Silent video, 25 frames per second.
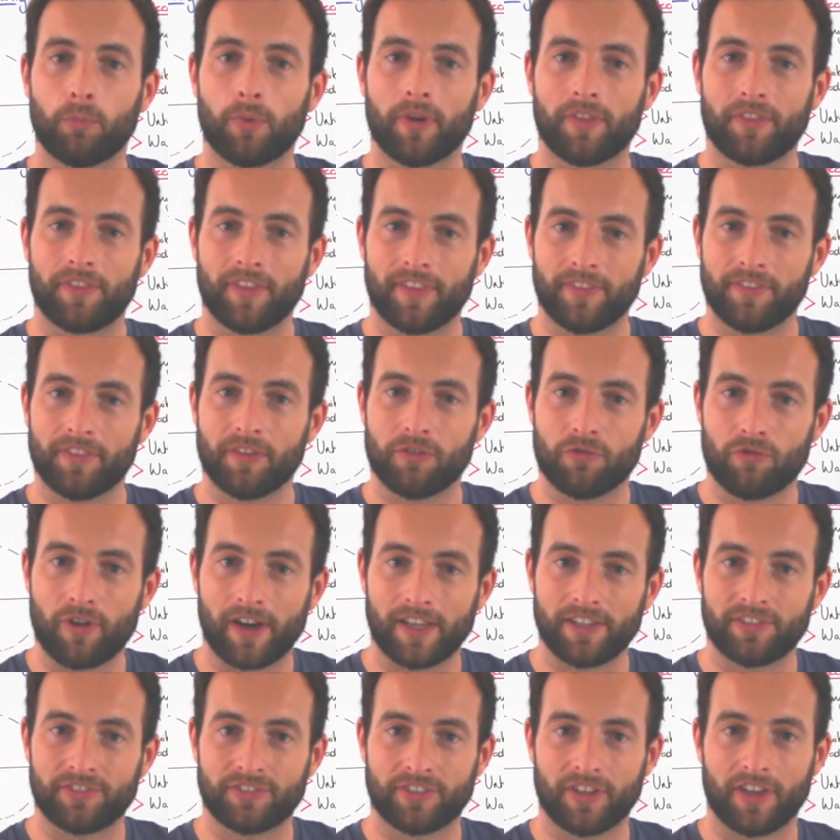within the
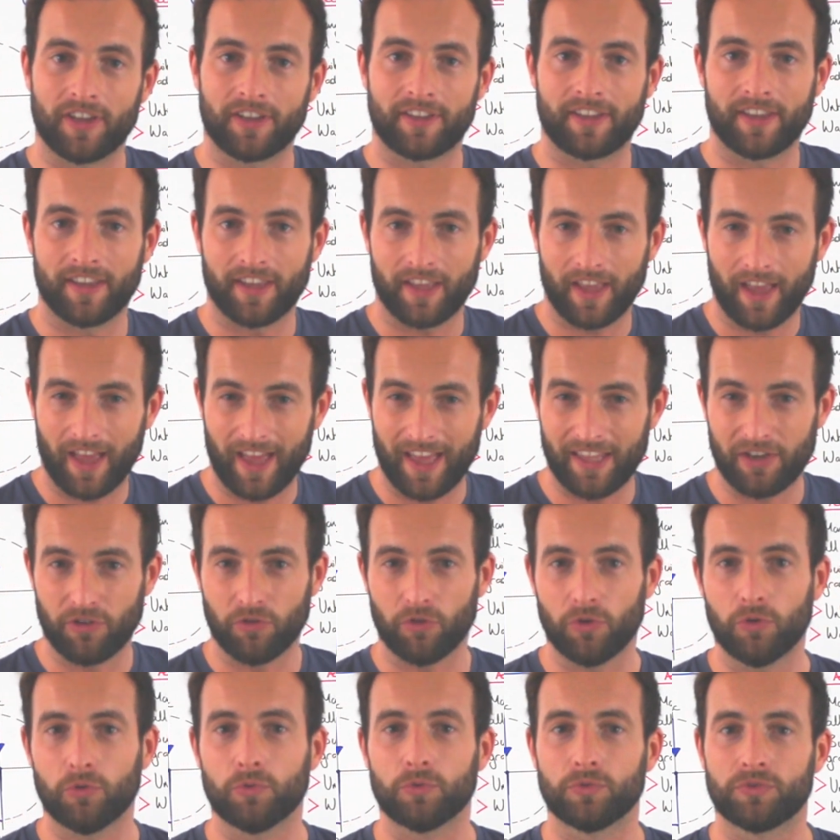race circuit at
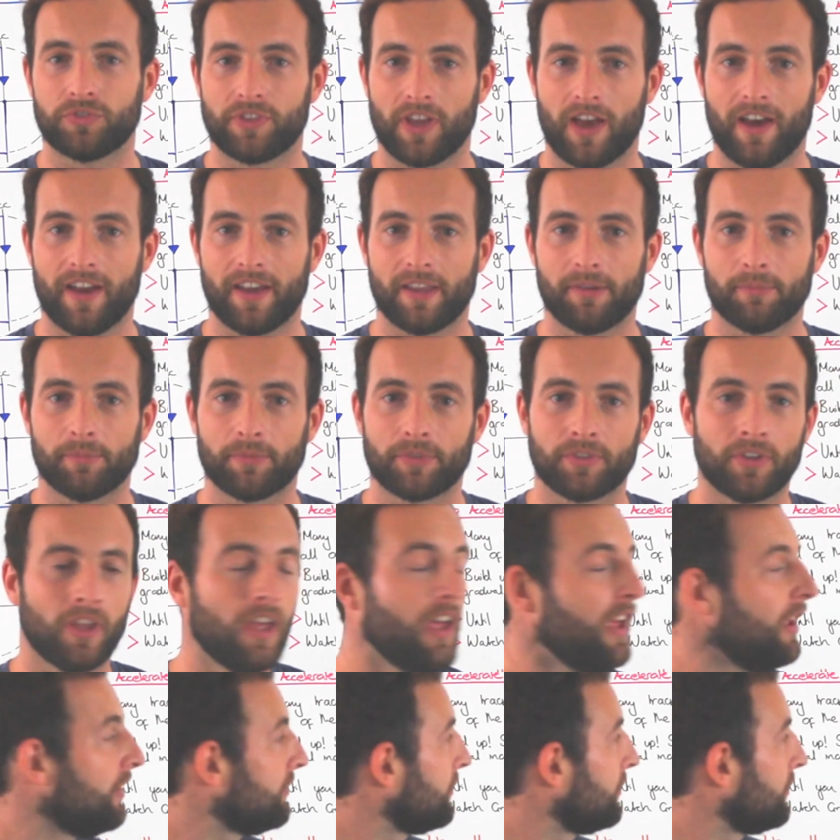all times.